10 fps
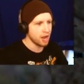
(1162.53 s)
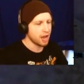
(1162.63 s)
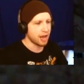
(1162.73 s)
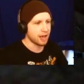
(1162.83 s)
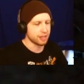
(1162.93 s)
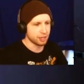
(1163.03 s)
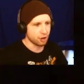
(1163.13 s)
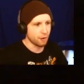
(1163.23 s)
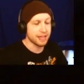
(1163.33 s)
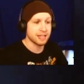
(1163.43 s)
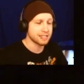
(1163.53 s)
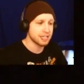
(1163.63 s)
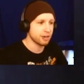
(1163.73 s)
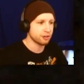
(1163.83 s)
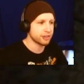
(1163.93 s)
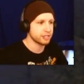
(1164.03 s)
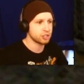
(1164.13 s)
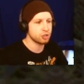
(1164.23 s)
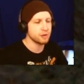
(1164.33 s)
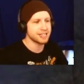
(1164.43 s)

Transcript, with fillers: uh, you know, and that's the other thing too,